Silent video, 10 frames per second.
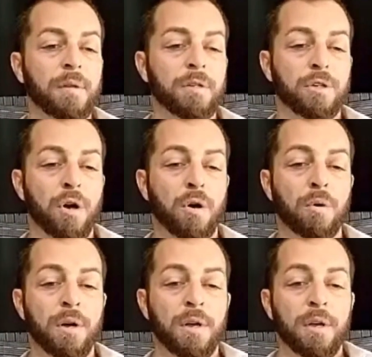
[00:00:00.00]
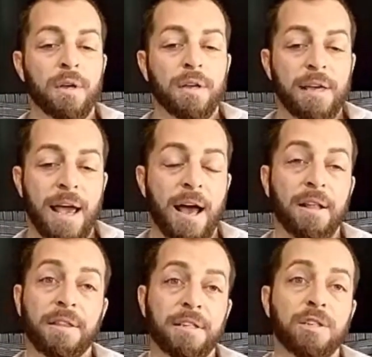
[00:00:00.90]
So, yeah,
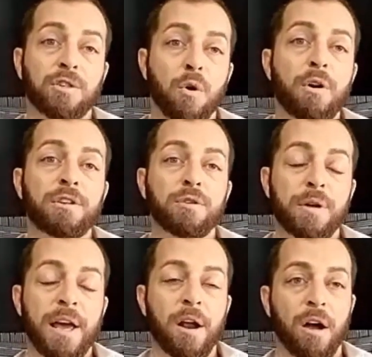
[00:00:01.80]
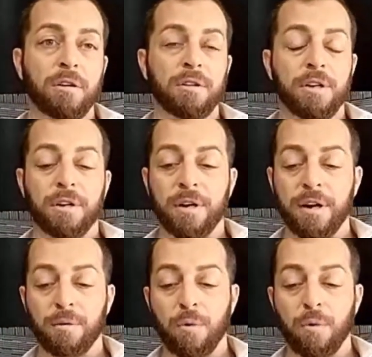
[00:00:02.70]
this is going to get uglier here.